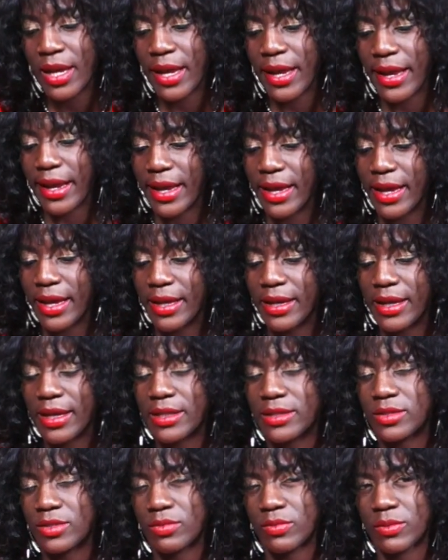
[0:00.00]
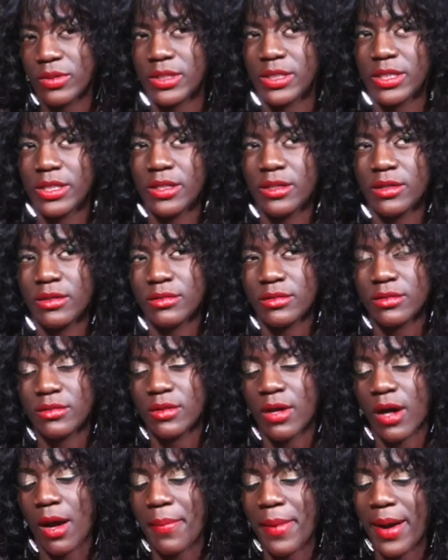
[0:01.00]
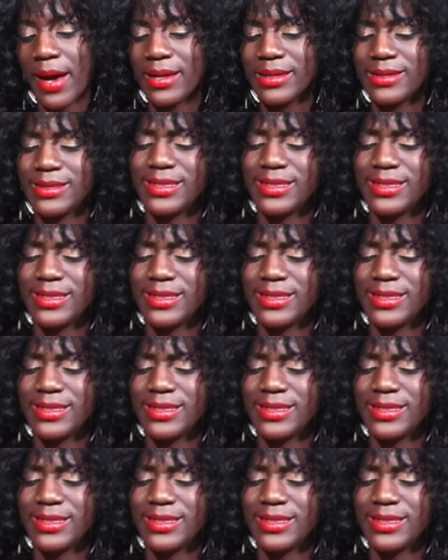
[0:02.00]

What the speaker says: and it's really about his